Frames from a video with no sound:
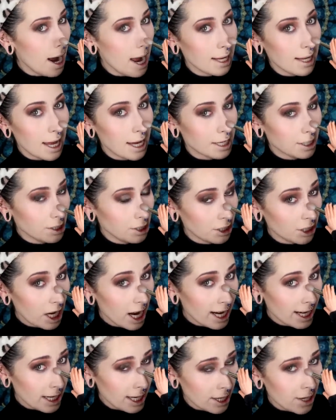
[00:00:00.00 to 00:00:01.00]
I like a
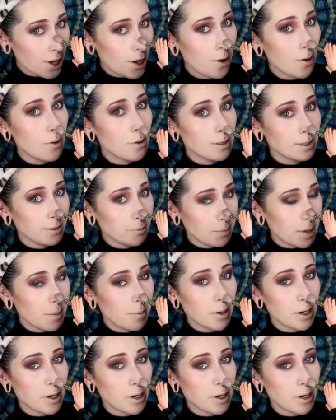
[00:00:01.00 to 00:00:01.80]
shiny nose, me